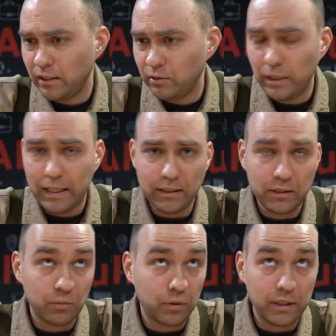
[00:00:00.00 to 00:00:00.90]

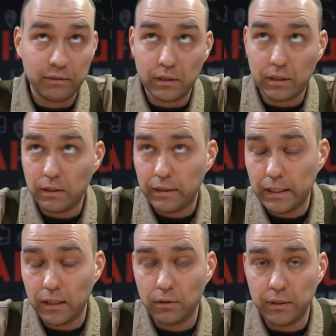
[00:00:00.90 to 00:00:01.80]
US, wherever
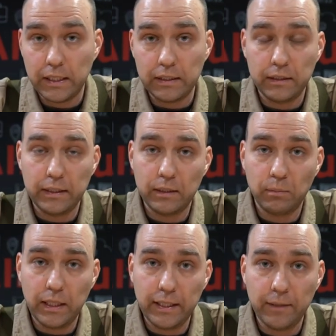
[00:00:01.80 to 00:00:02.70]
they are located
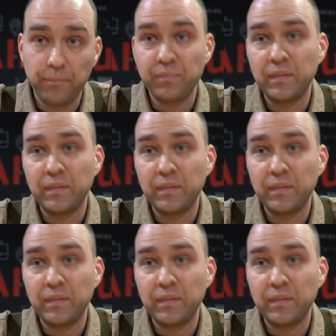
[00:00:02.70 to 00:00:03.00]
nearby,